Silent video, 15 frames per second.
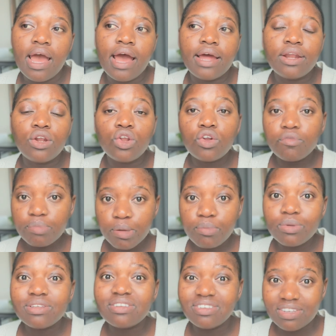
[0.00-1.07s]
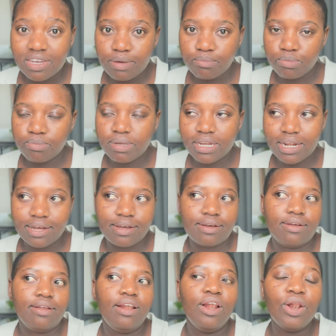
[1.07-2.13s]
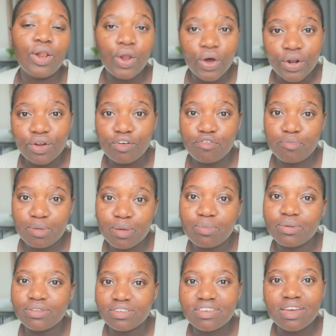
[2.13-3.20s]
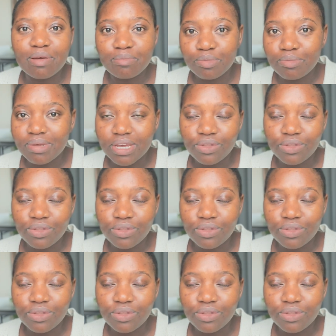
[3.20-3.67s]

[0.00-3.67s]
And a lot of people DM'd me, like a lot of people DM'd me,